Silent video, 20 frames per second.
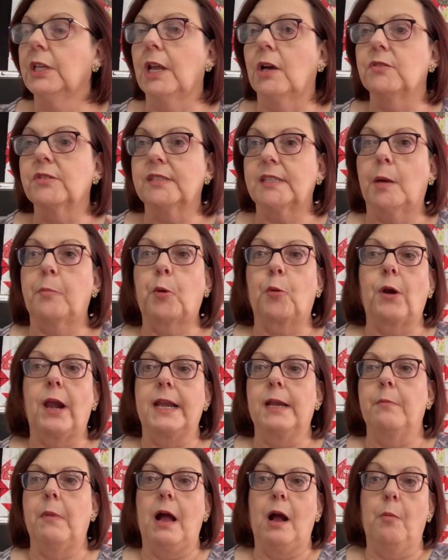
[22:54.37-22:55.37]
separate
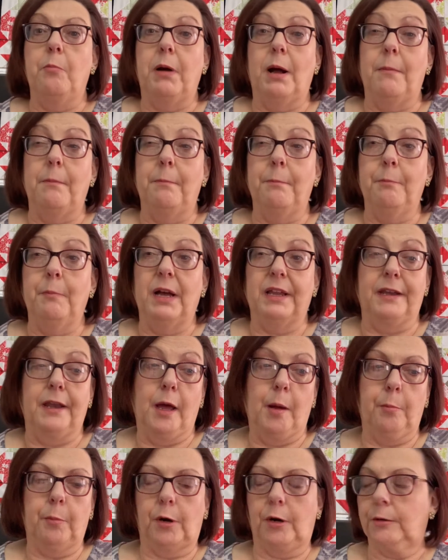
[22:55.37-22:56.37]
them out by
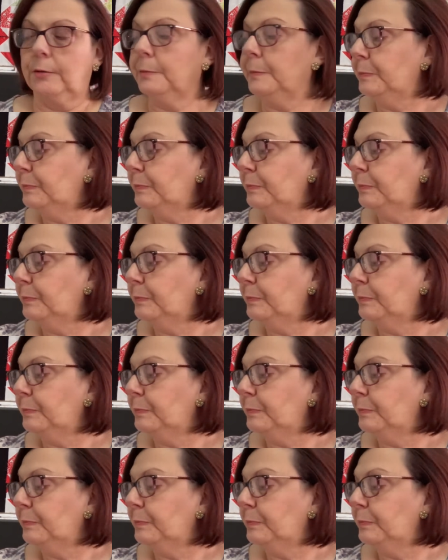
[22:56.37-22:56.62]
number.